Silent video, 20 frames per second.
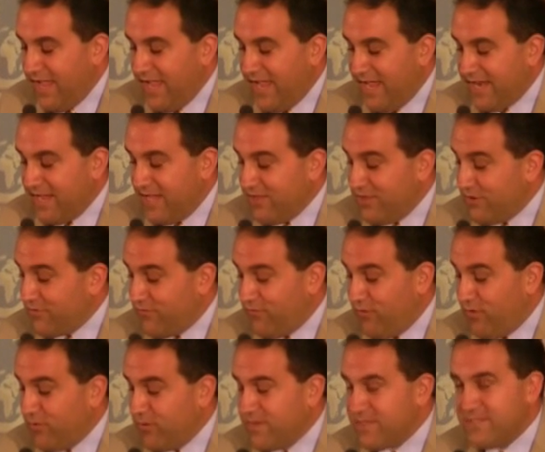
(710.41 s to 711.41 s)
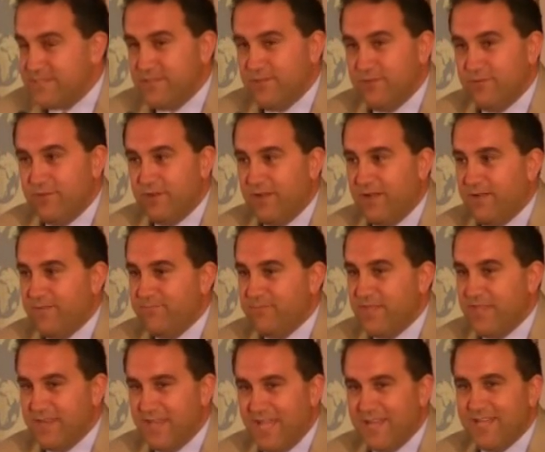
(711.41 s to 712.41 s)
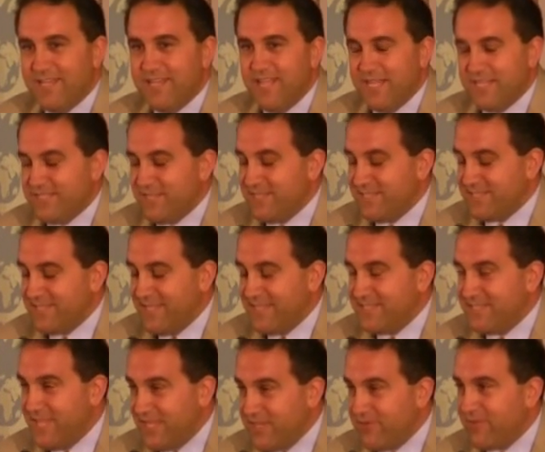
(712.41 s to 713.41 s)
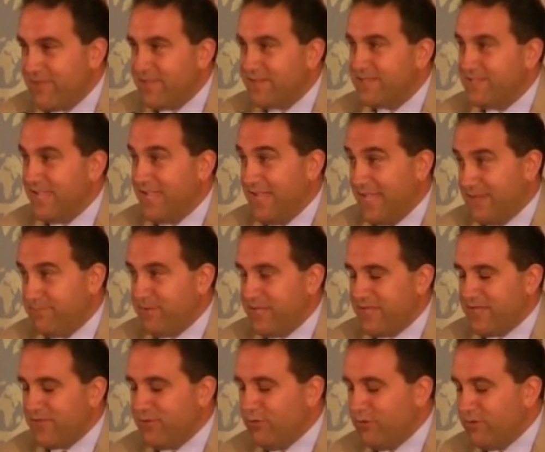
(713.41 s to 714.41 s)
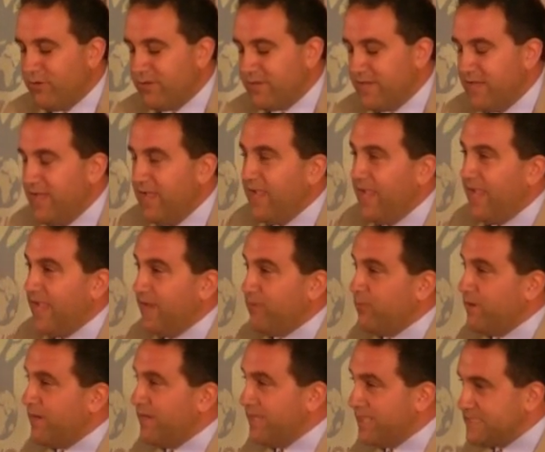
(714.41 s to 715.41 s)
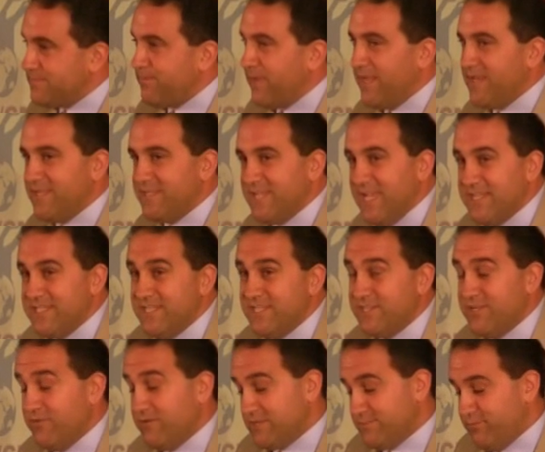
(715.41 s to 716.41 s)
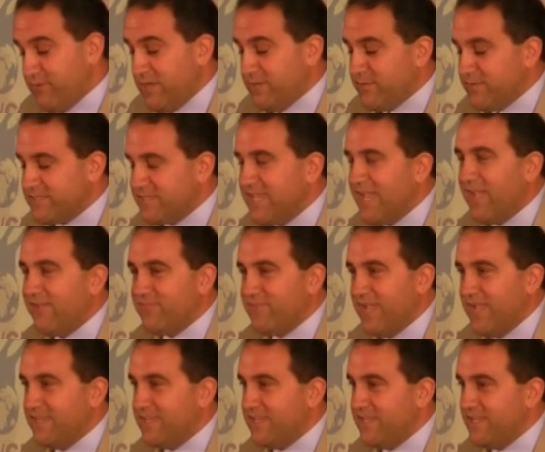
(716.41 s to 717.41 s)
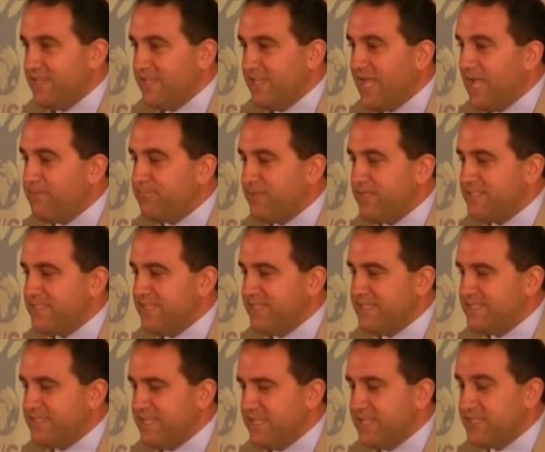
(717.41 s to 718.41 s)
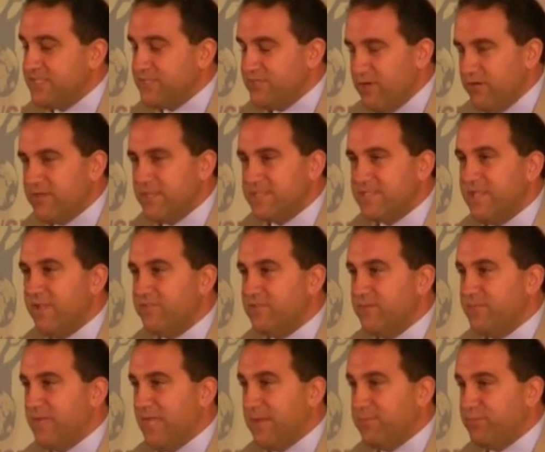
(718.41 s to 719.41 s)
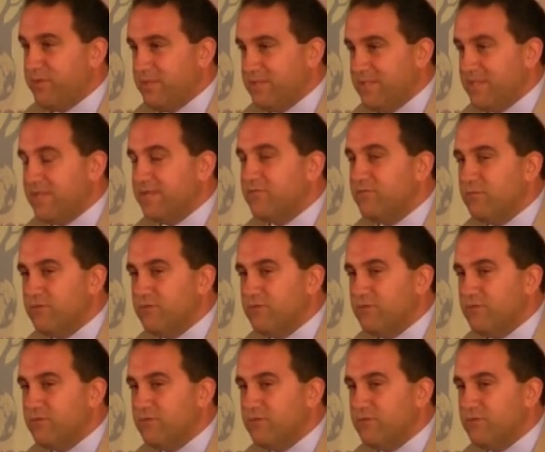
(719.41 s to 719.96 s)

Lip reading: and I look forward to the United Nations continuing to be ignored, and when it is paid attention to, it's pretty much laughed at. The IPCC has shown itself to be a political